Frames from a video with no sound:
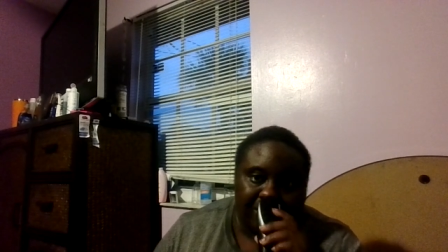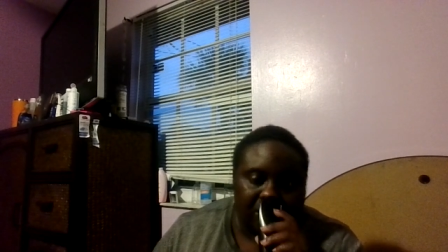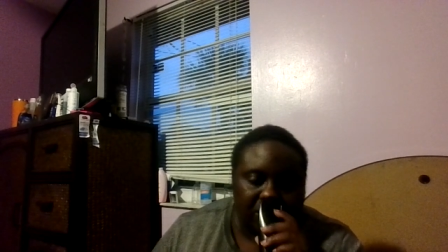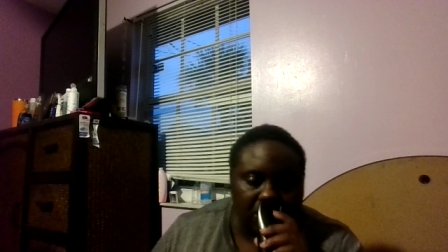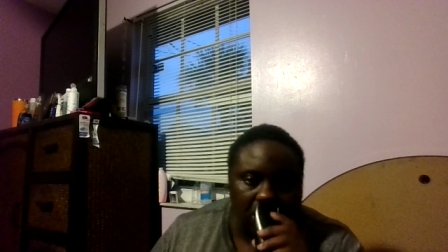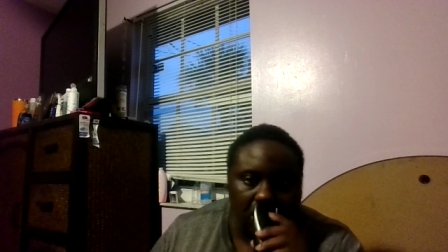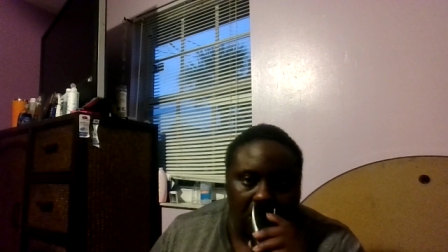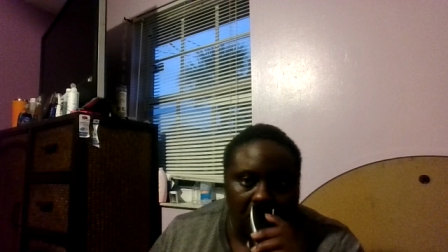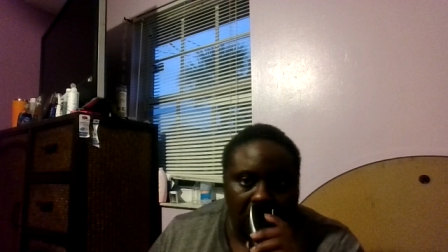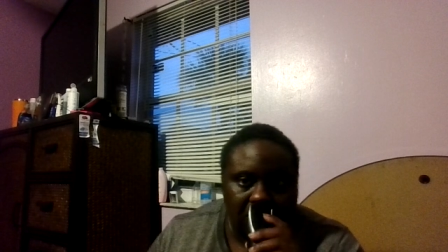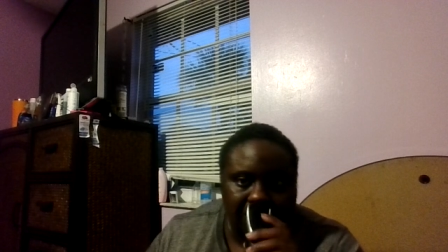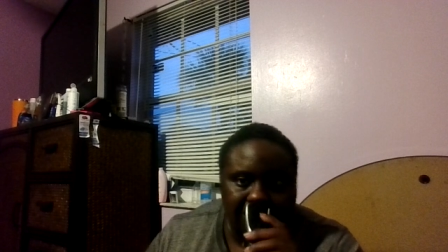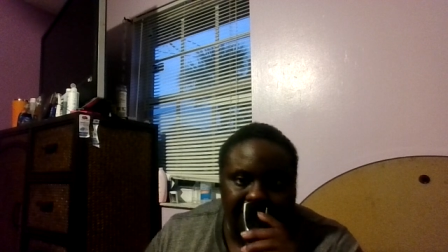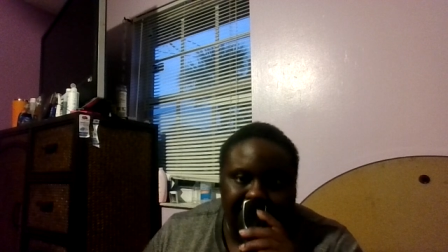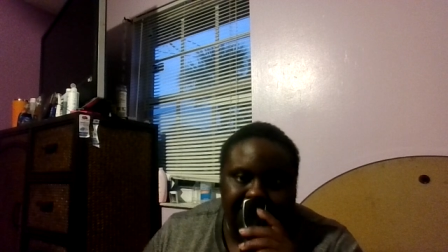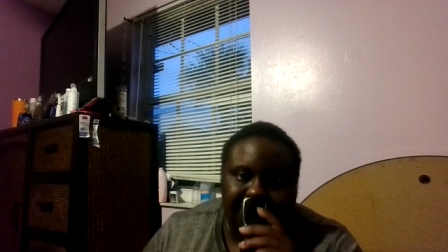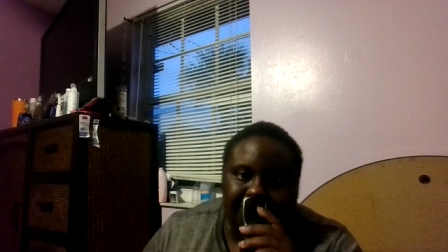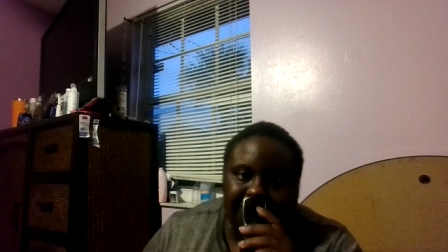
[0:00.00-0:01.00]
songs
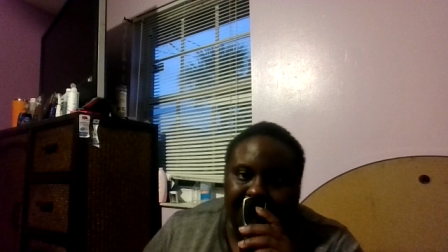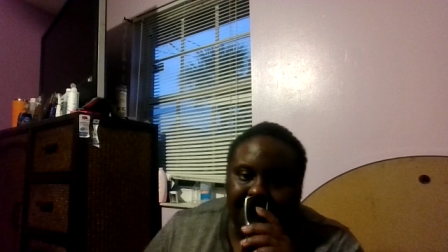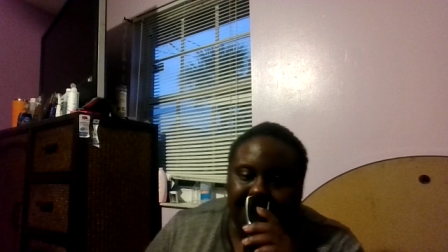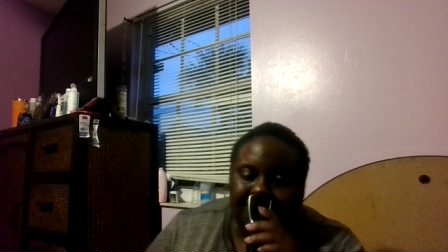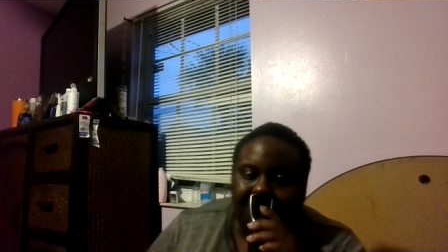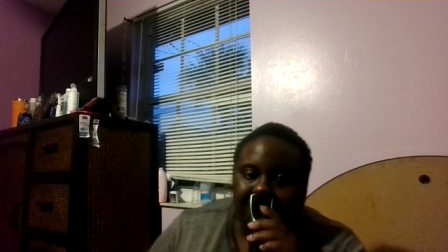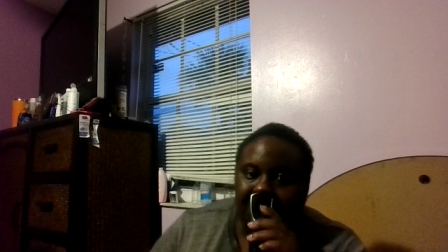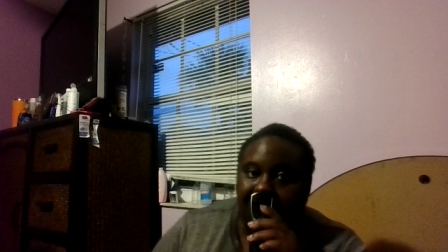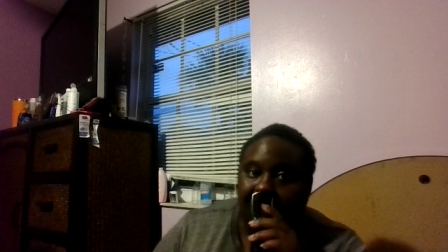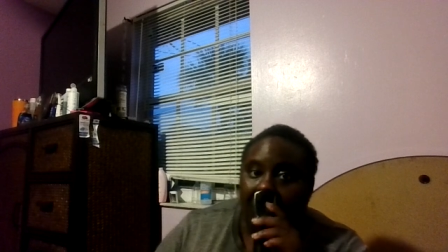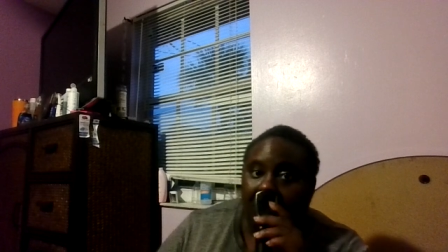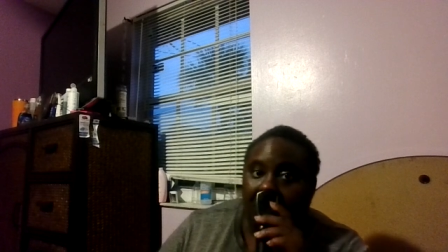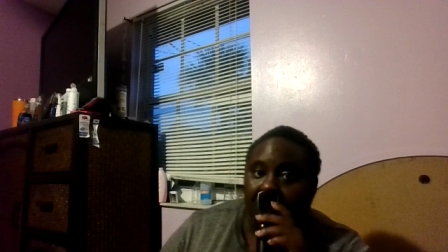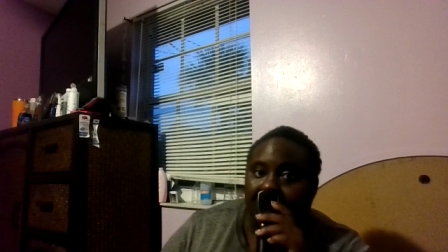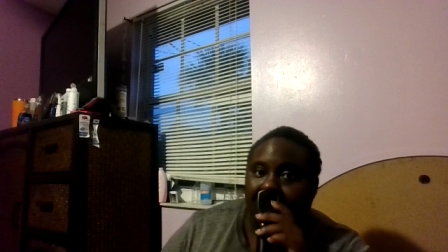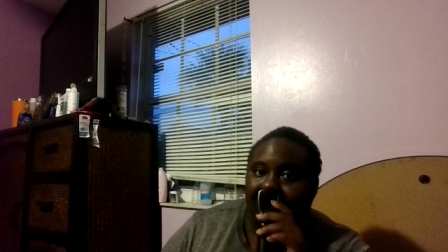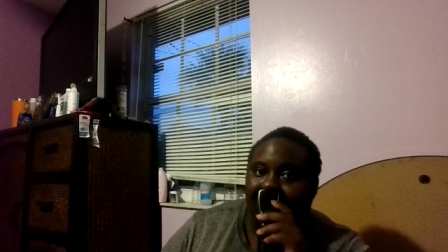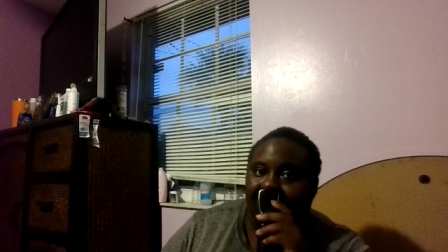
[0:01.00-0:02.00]
and sometimes just come in
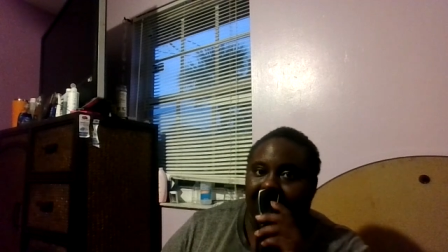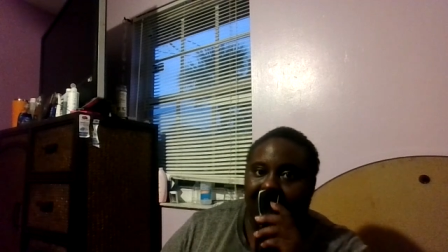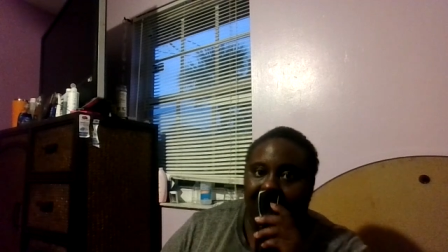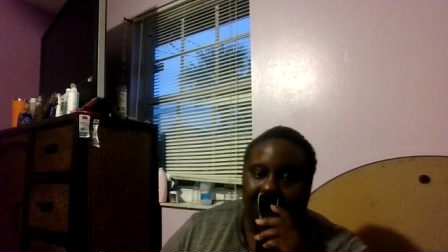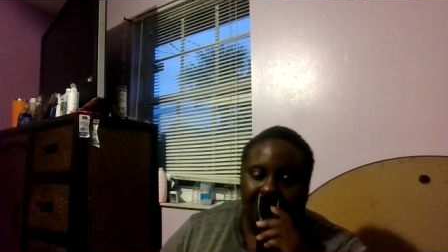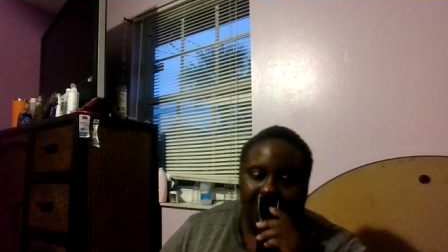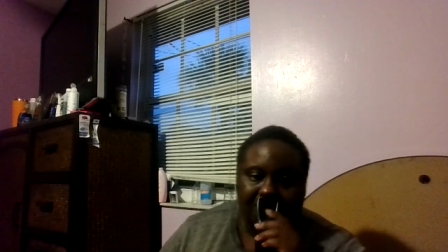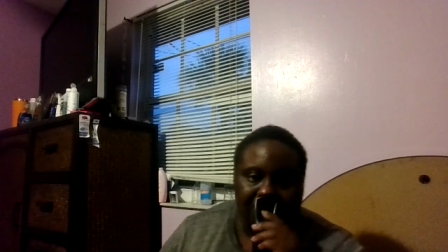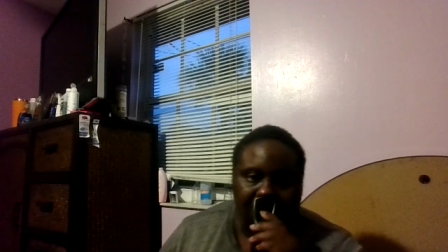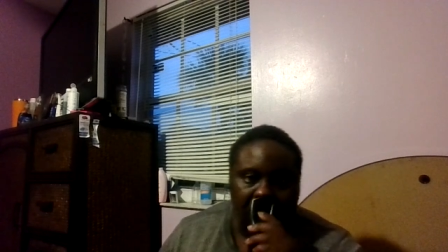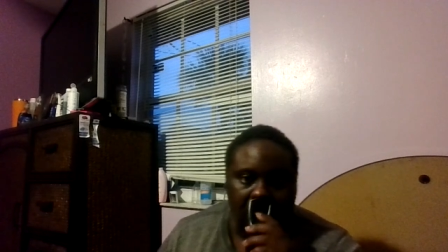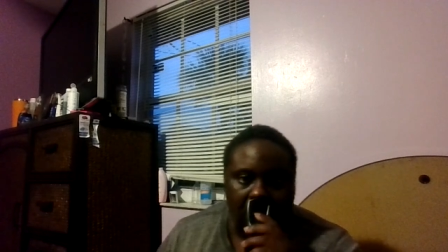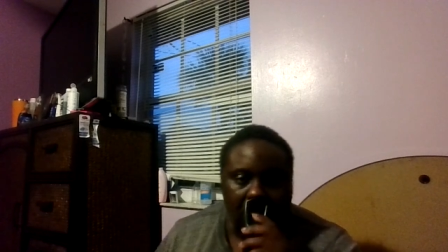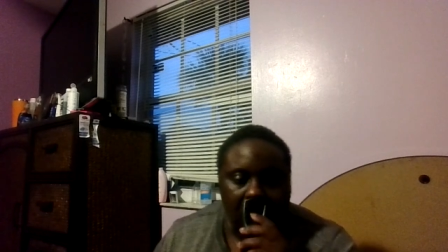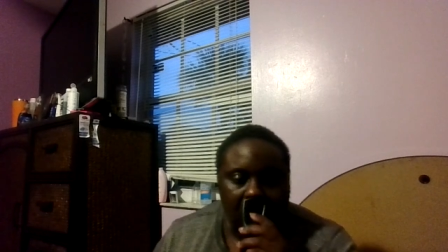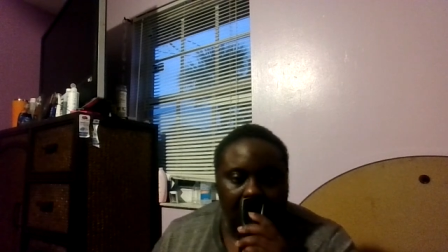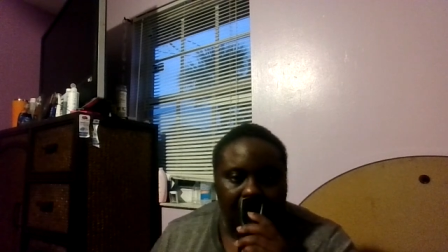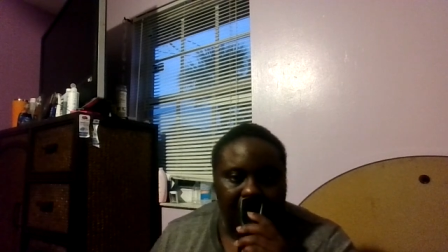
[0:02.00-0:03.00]
my head and I start
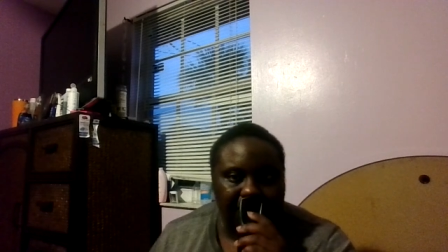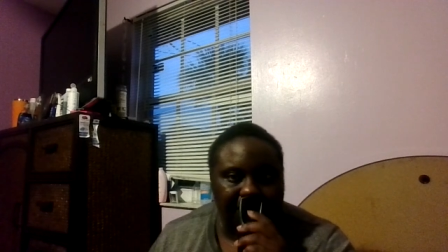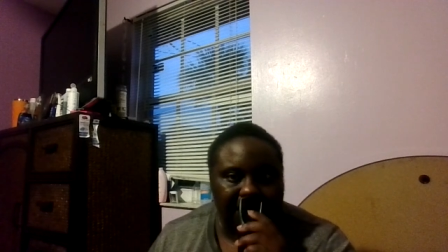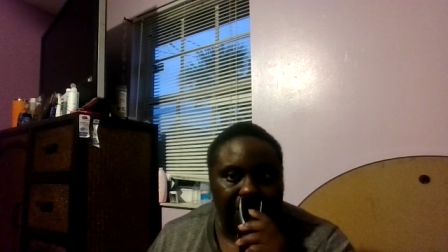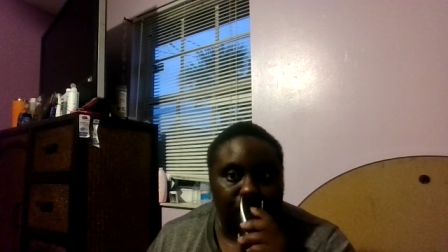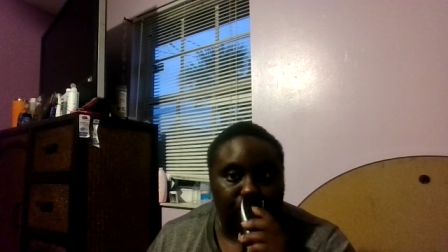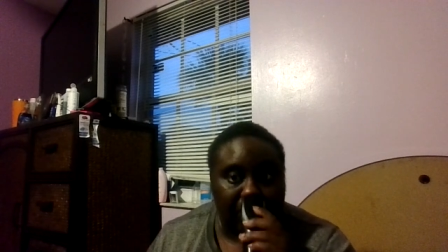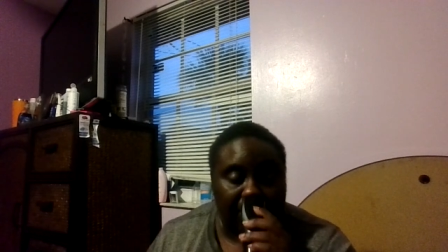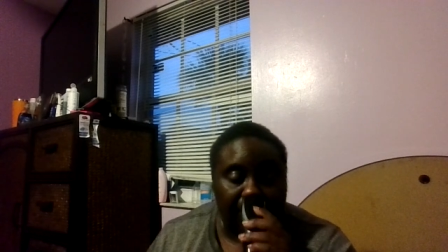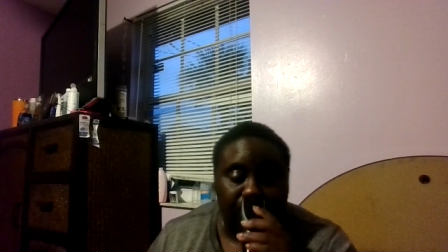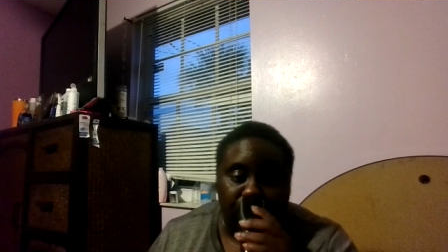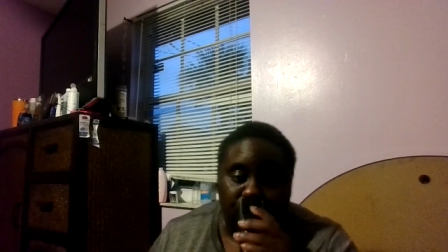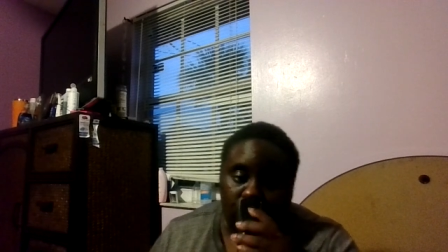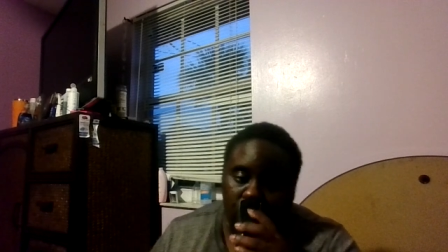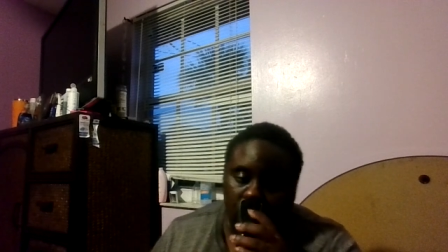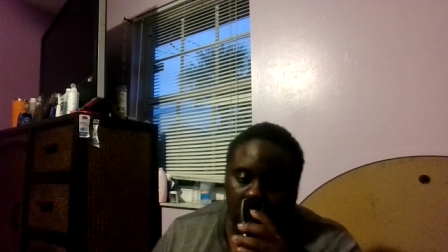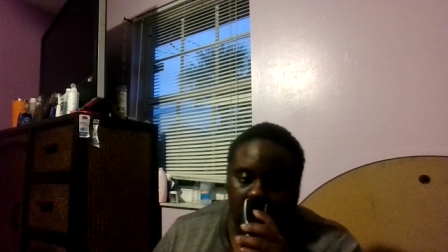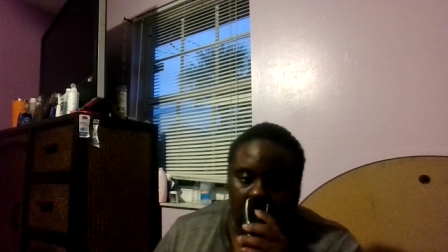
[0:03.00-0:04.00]
me I rap
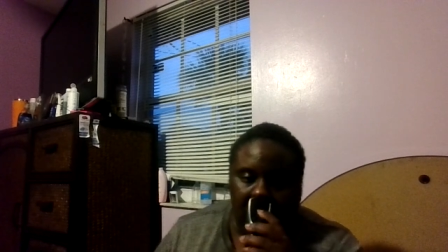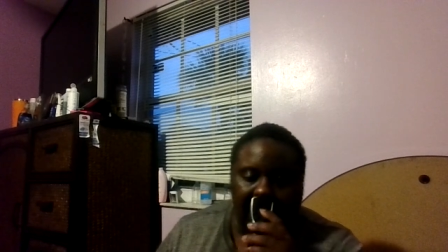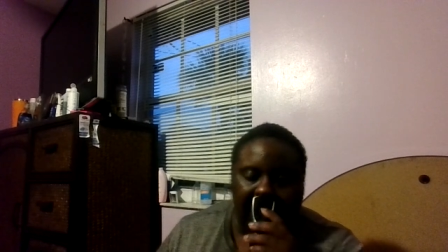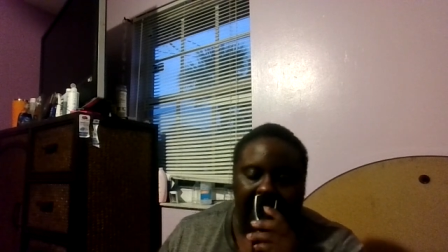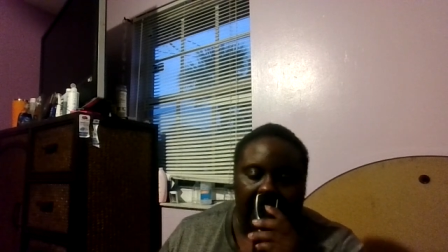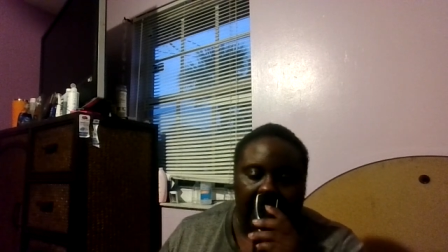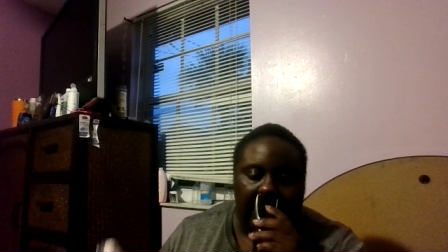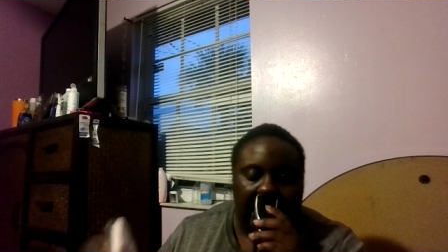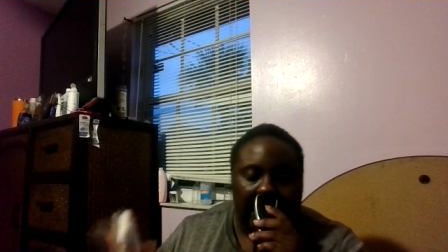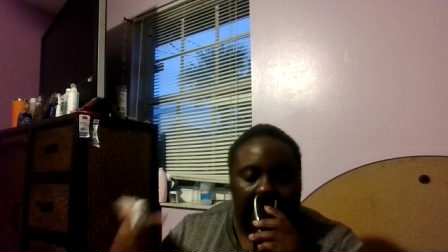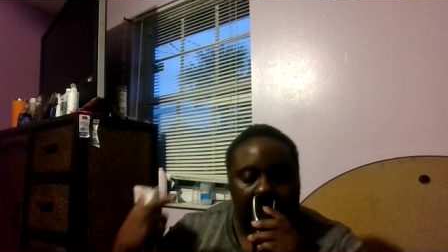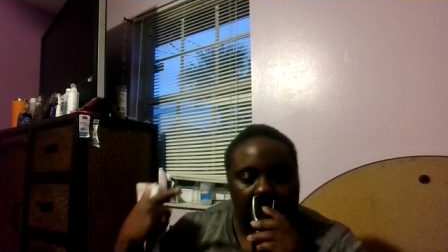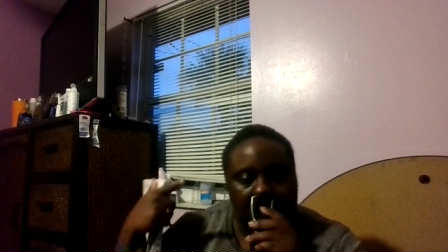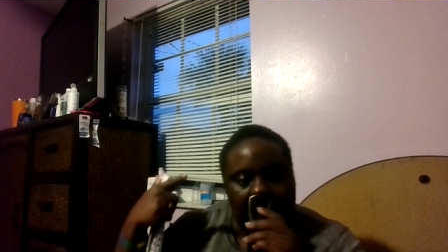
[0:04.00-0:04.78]
for I, I,